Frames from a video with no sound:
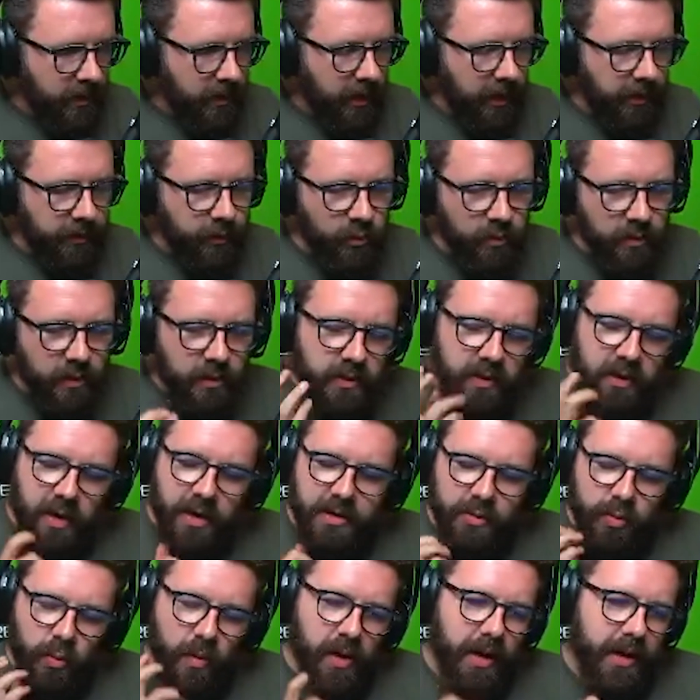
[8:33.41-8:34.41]
I thought those
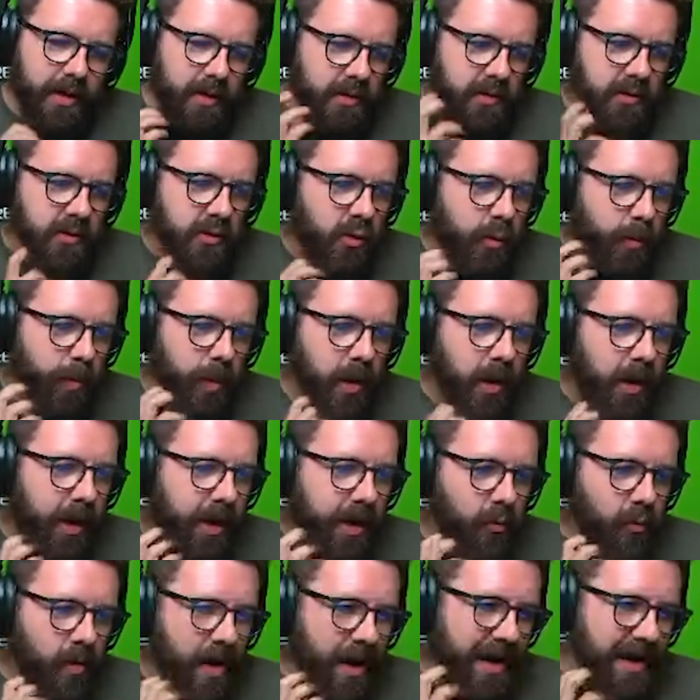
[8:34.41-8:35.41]
guys were like super high
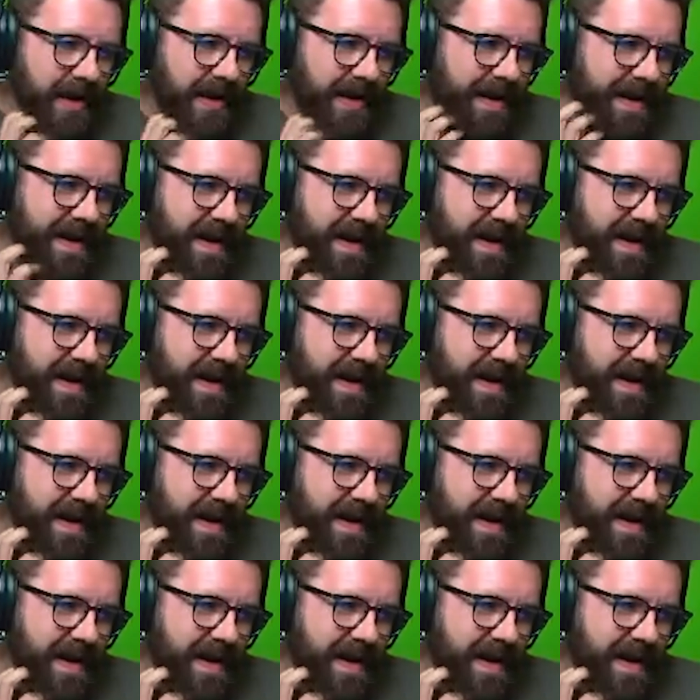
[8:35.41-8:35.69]
rank.